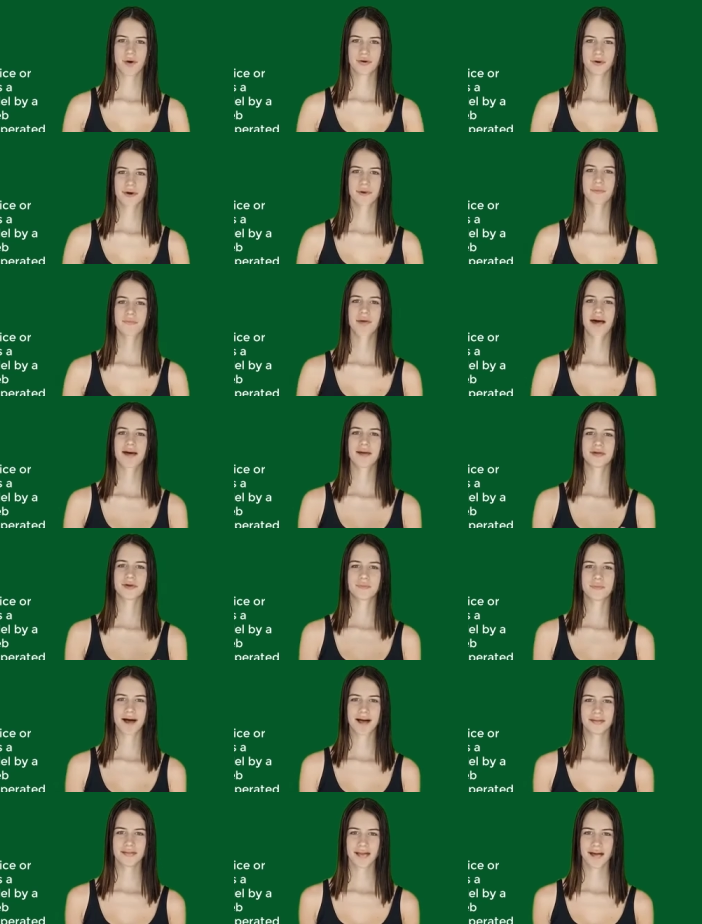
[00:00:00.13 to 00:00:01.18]
Welcome back to
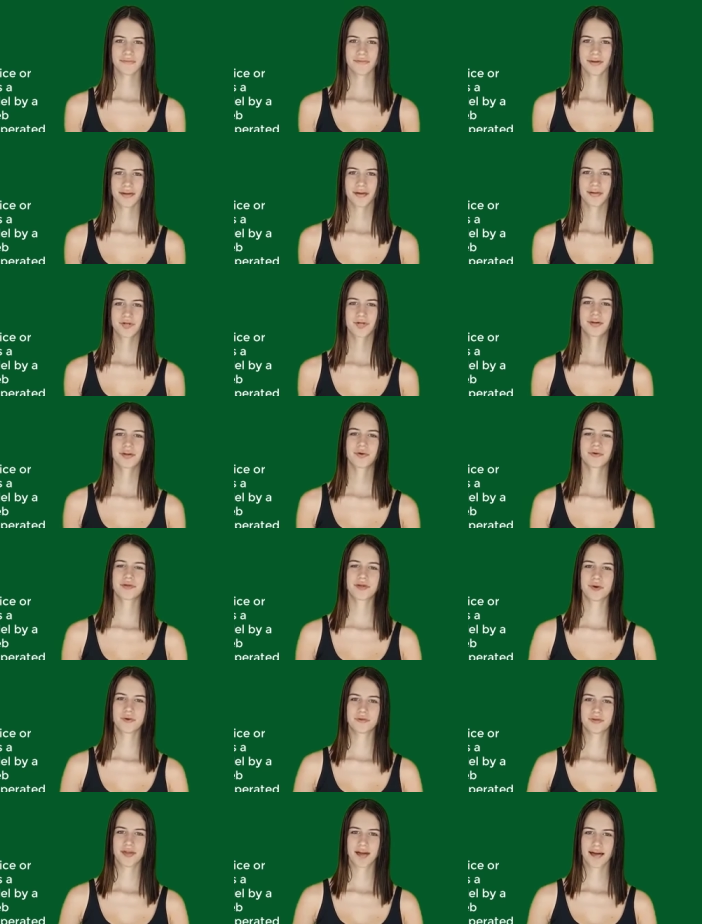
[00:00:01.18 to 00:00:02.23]
my Definition
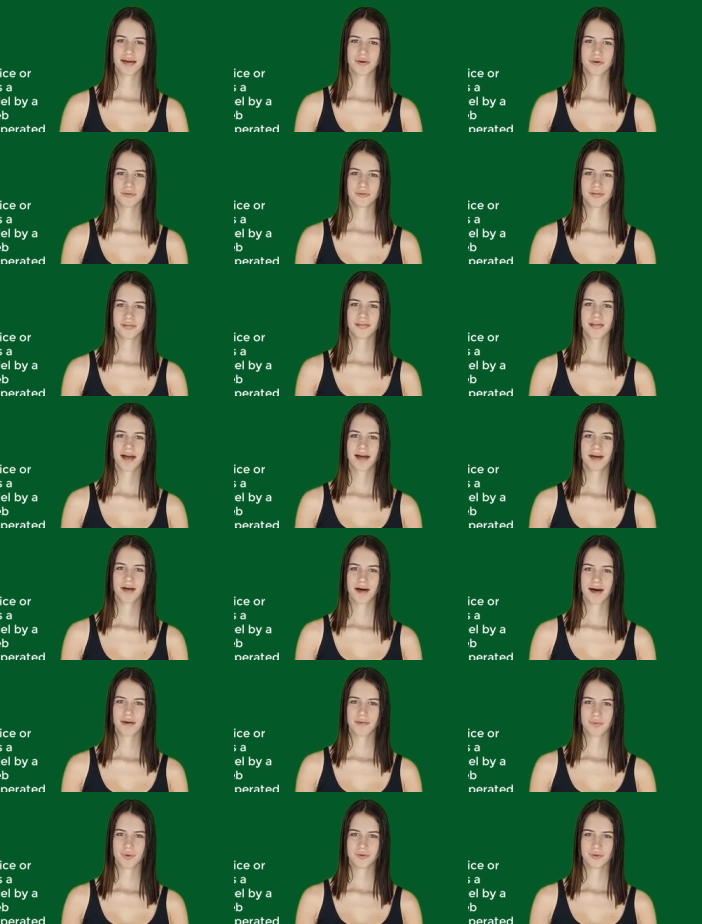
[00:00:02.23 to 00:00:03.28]
YouTube channel. Today
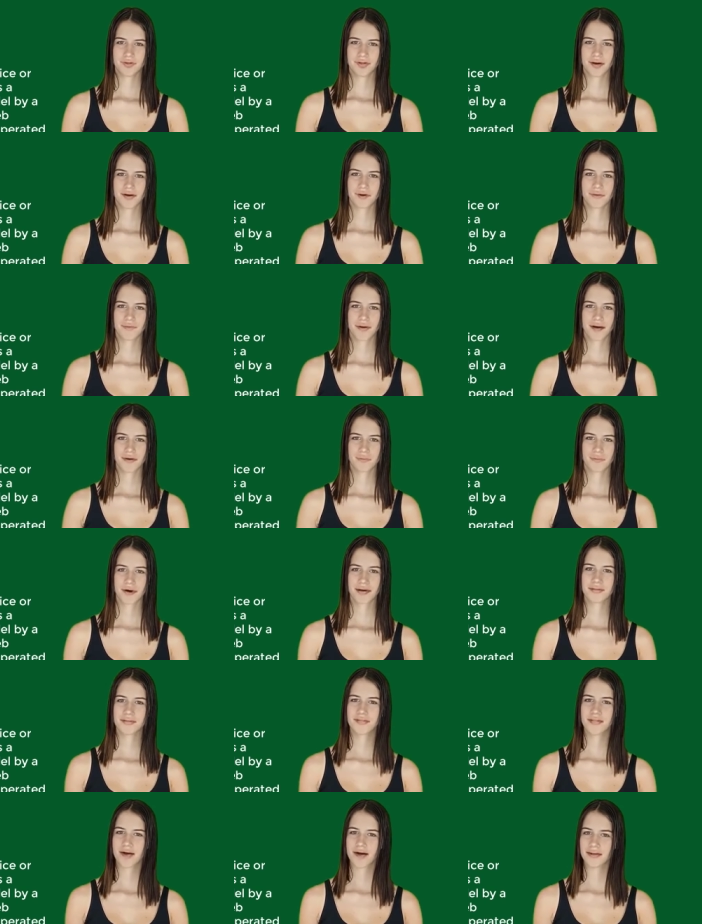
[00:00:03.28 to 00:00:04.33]
I will share about what
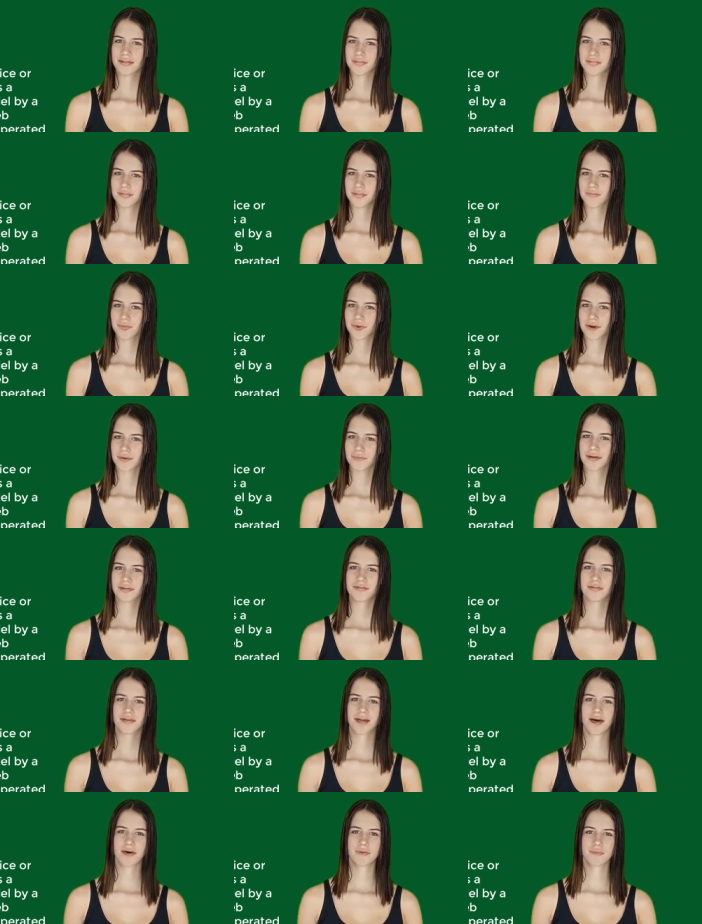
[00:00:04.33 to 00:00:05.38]
is SaaS.
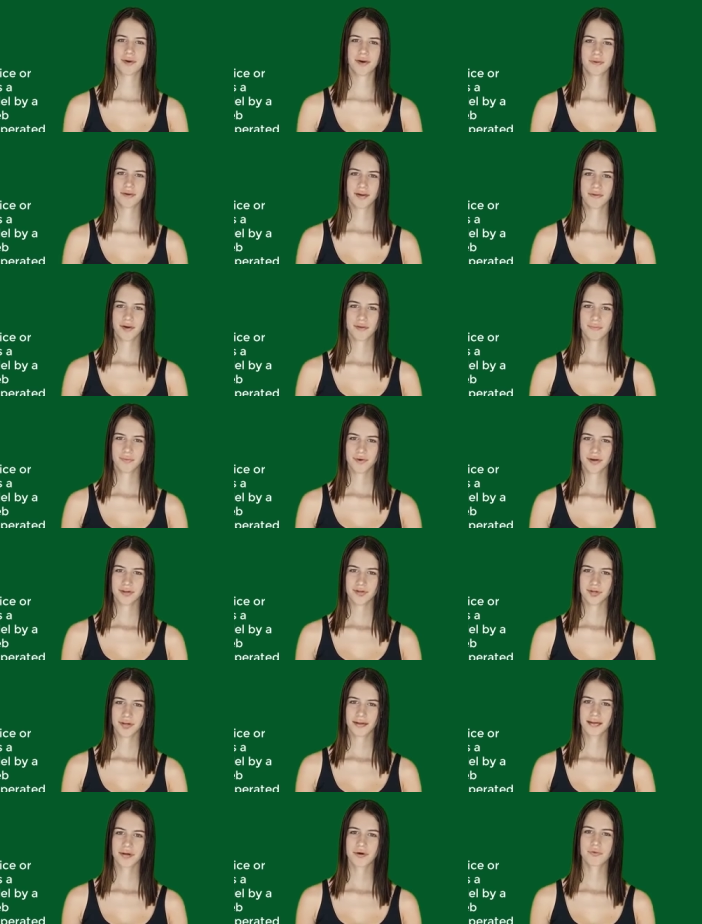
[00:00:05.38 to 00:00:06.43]
Previously, I really
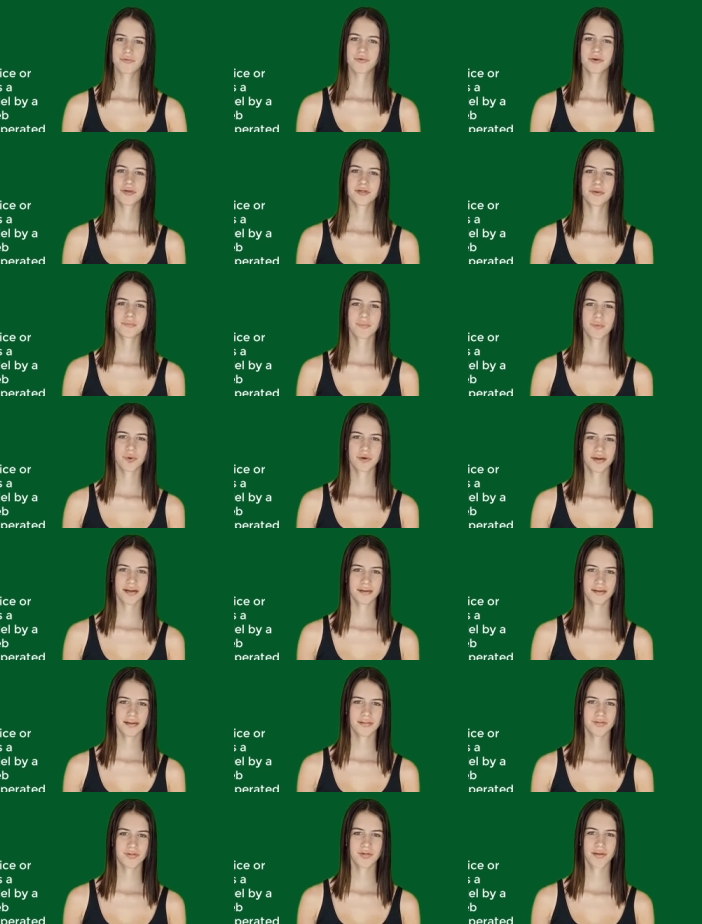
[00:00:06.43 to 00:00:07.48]
appreciate you for supporting
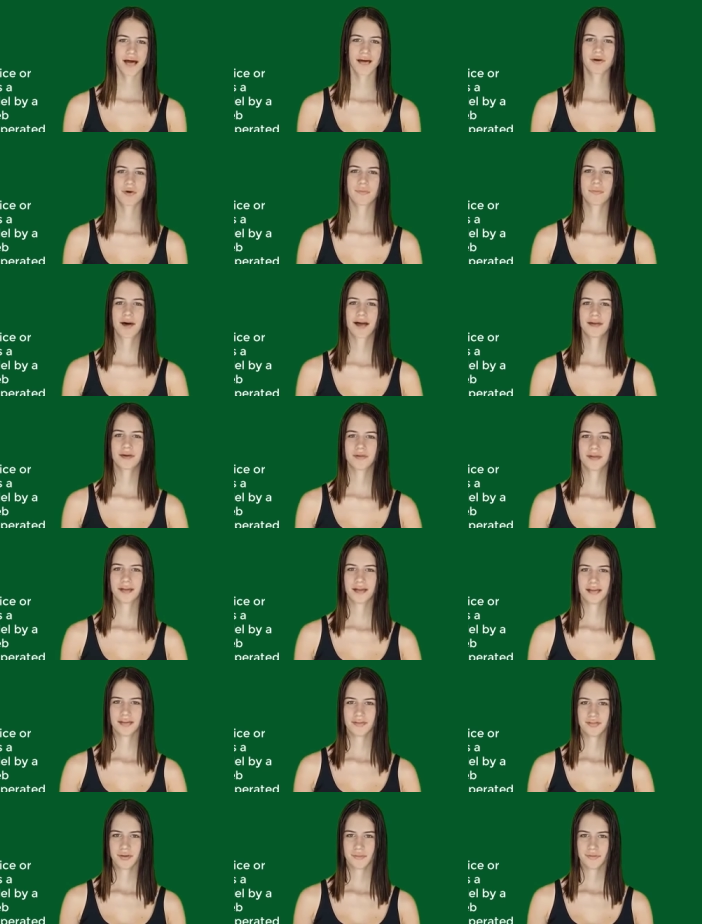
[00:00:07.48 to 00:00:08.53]
this channel by
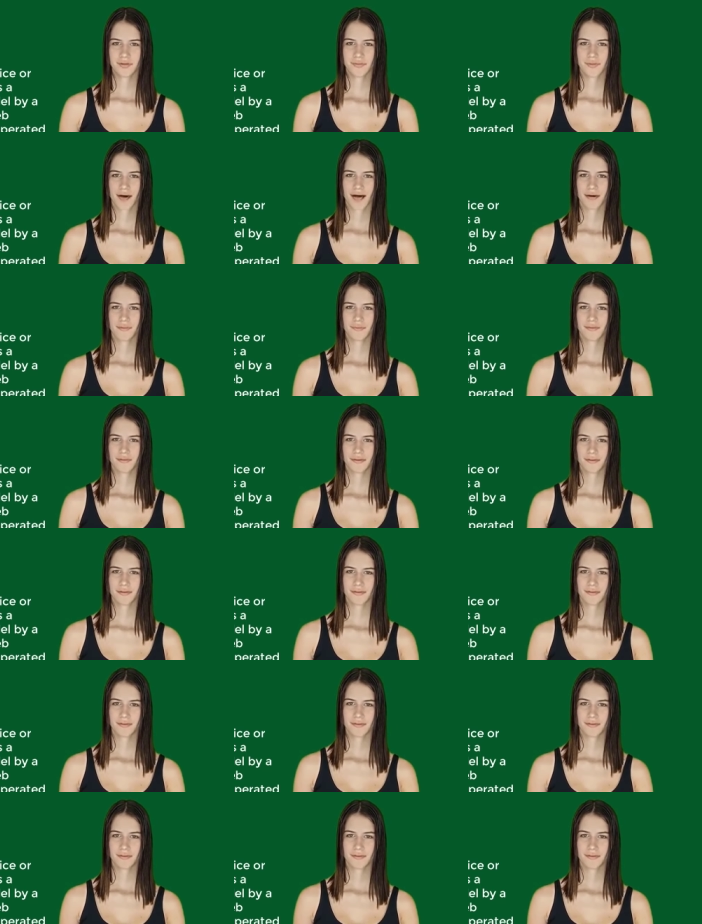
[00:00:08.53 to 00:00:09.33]
clicking subscribe,